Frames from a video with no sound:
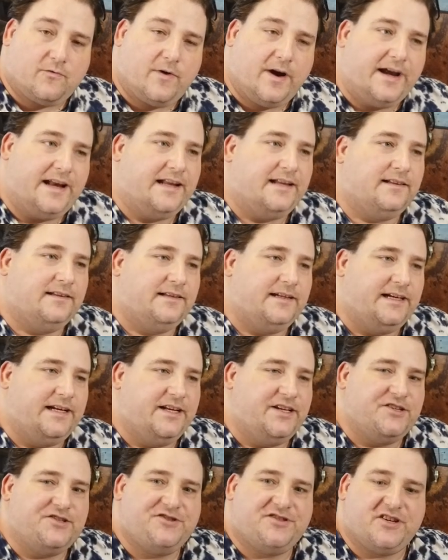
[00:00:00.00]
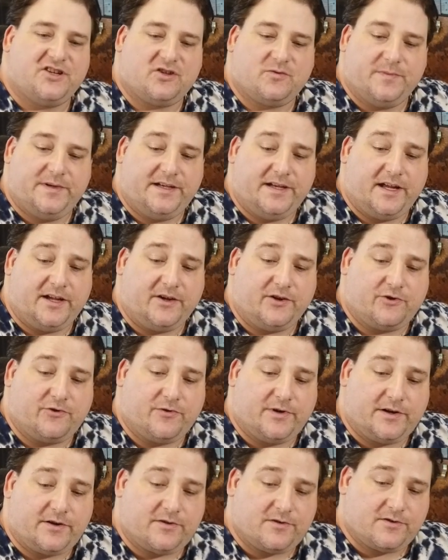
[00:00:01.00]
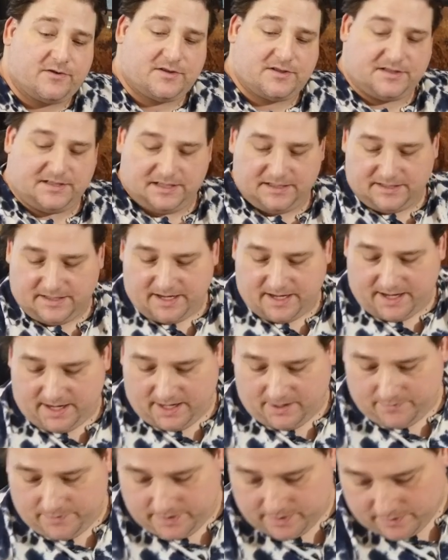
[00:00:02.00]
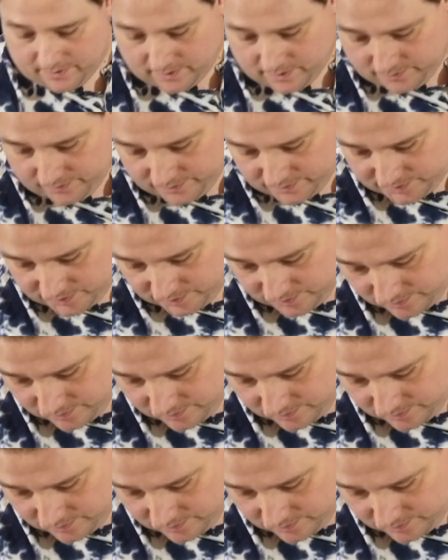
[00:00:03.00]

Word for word: Alrighty, ladies, gentlemen, and critters, today we are going to